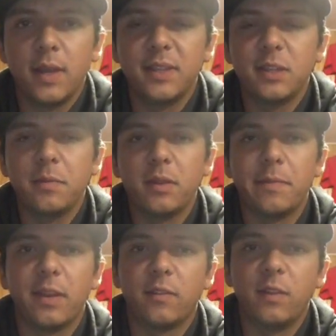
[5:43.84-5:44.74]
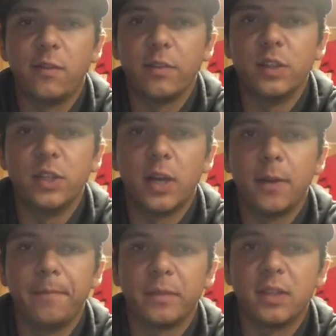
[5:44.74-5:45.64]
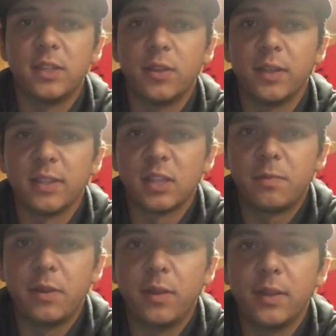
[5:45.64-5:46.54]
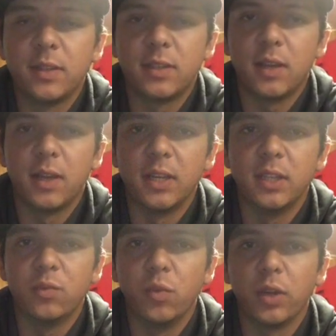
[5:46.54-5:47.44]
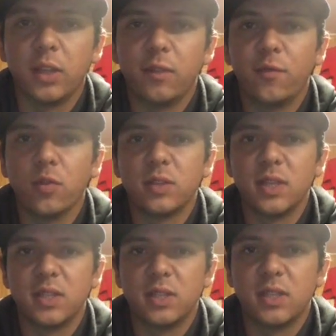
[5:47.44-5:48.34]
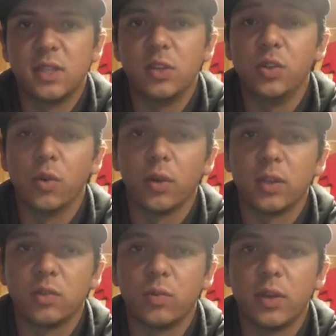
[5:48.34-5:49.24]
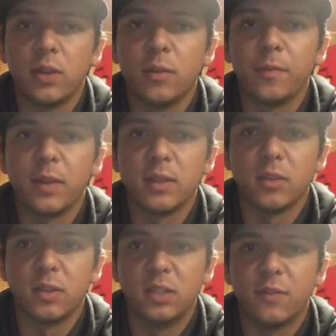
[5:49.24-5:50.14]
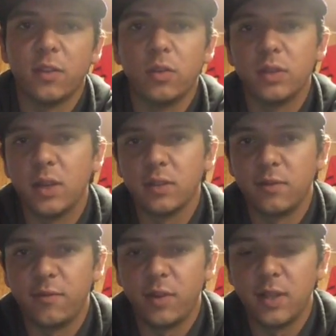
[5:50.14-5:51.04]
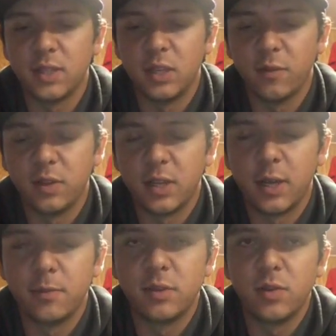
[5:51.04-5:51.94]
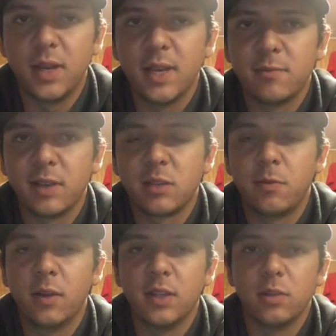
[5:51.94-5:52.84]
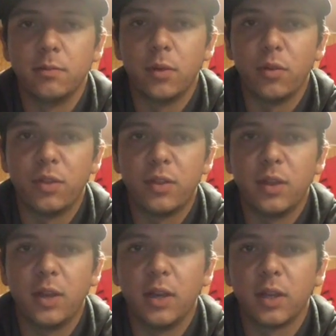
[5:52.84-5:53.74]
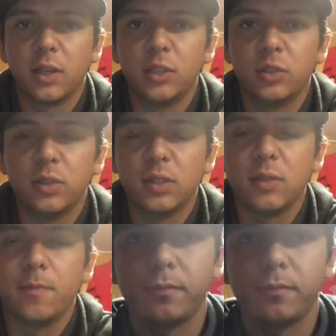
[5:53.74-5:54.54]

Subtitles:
He seemed to be the best fit for the job, considering his experience. He did work in the Four Seasons in New York as well, as long as different hotels in France at different times, so he has experience in both countries.